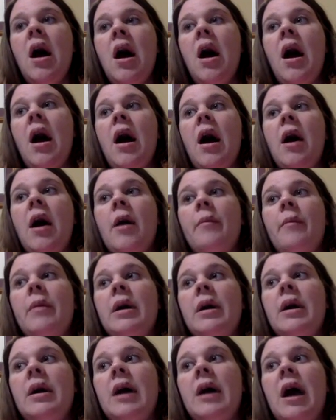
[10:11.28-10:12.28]
I
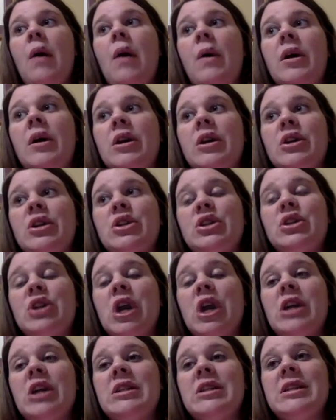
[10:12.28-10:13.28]
want to
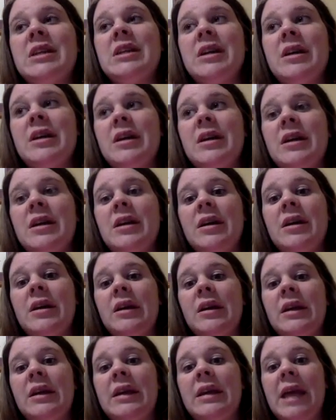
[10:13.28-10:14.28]
start
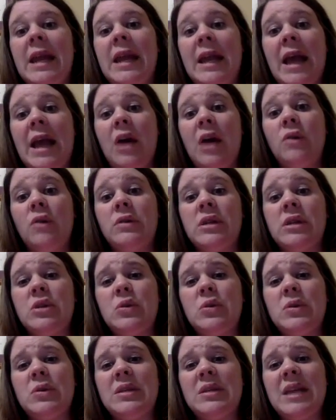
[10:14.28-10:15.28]
getting out as
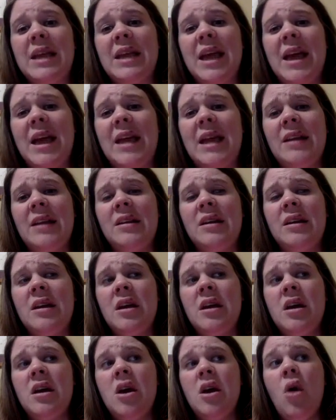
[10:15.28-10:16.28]
soon as I can,
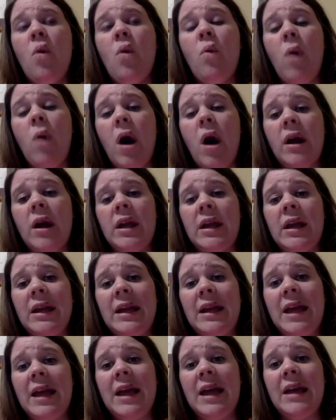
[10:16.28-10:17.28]
walking
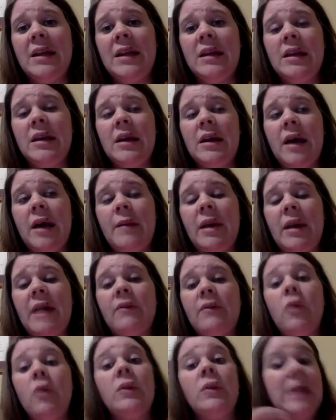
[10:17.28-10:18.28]
again. I mean,
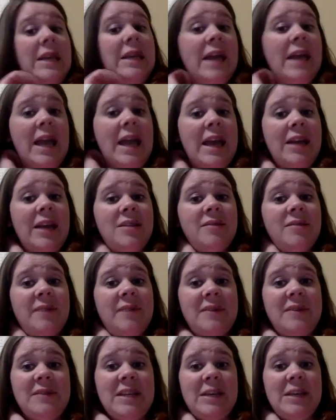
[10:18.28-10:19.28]
I've only gained
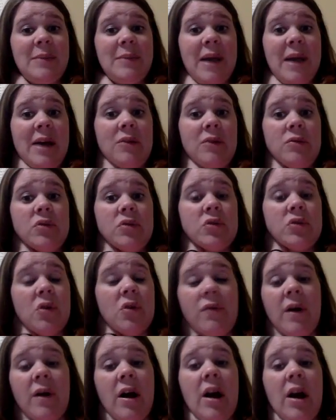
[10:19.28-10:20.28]
15 pounds so
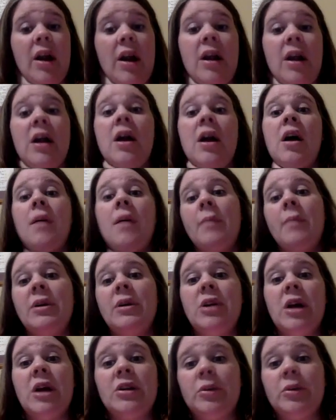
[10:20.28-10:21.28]
far. My
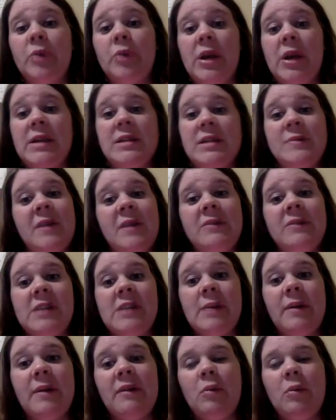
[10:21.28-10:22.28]
doctor praises me every
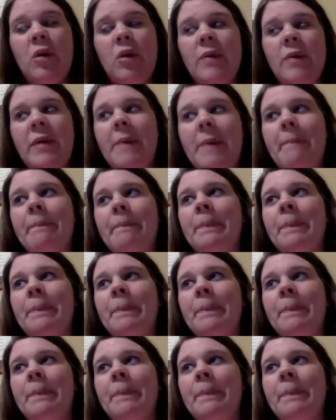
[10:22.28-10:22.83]
time I have an appointment.